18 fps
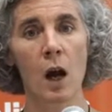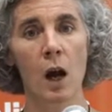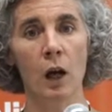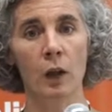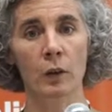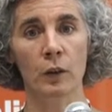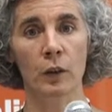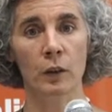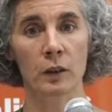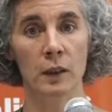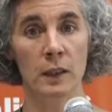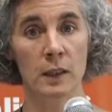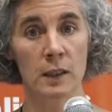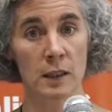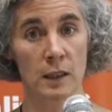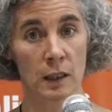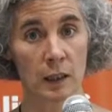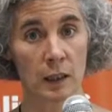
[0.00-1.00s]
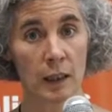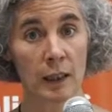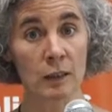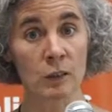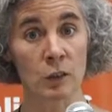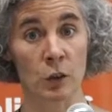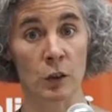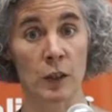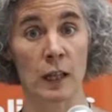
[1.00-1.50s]
under this
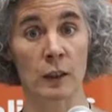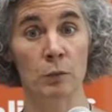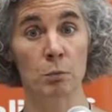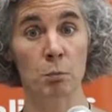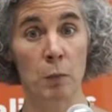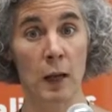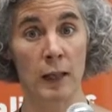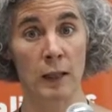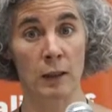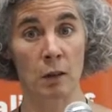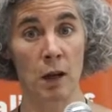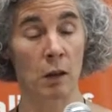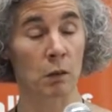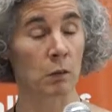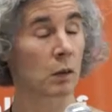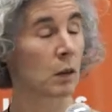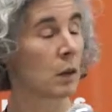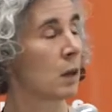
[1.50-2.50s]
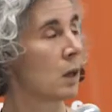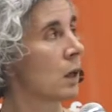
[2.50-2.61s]
internet background.